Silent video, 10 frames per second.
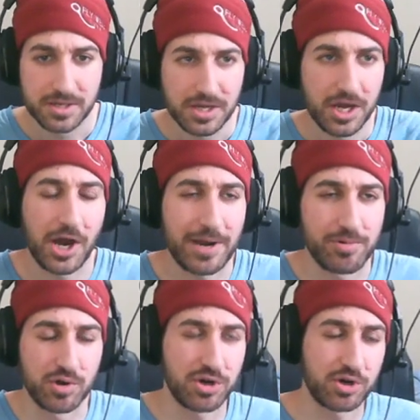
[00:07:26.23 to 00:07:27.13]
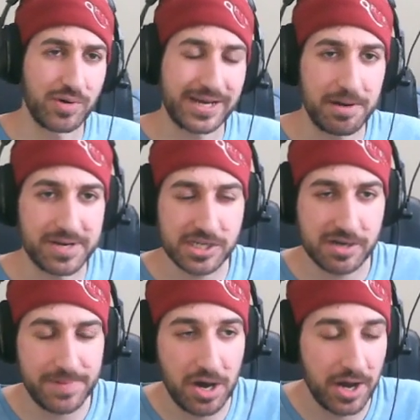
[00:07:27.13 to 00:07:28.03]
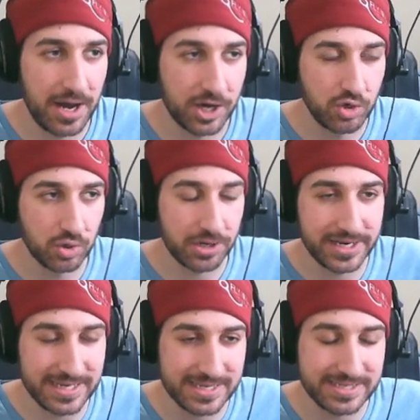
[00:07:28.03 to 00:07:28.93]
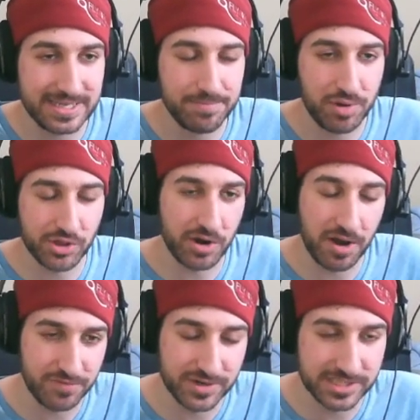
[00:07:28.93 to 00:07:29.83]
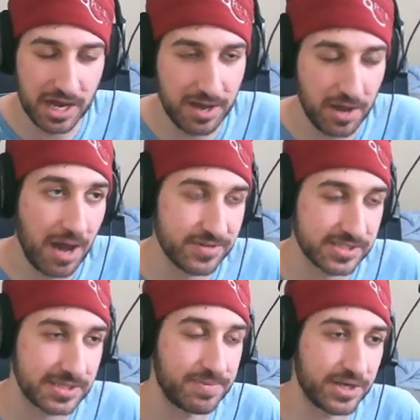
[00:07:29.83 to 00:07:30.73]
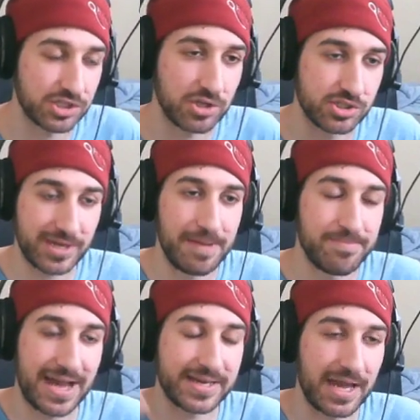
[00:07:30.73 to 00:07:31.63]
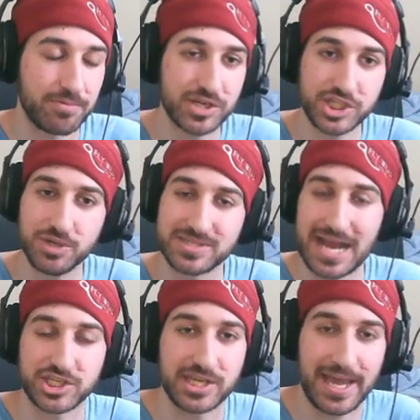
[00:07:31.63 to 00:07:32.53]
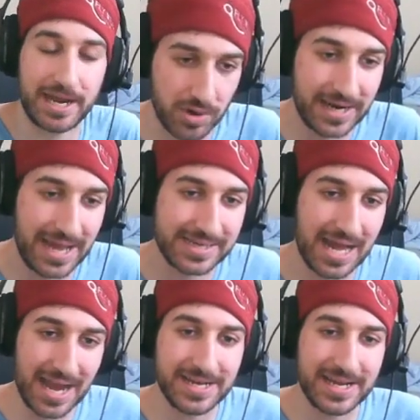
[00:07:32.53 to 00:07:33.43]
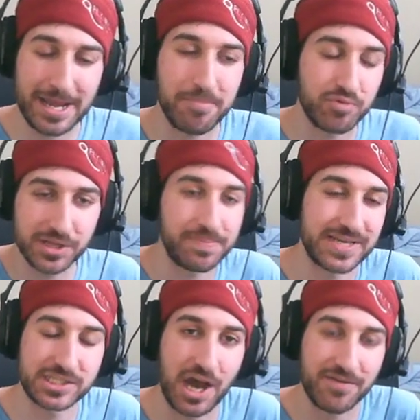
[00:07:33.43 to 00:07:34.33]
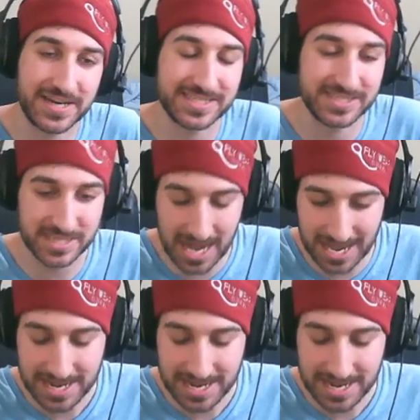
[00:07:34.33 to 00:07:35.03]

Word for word: All right, real, real quick, I'm going to talk about uh, Cooler. He is the brother of Frieza, uh, obviously, but he's also came back. I wish he was actually canon, but I kind of am really pissed off that he's not.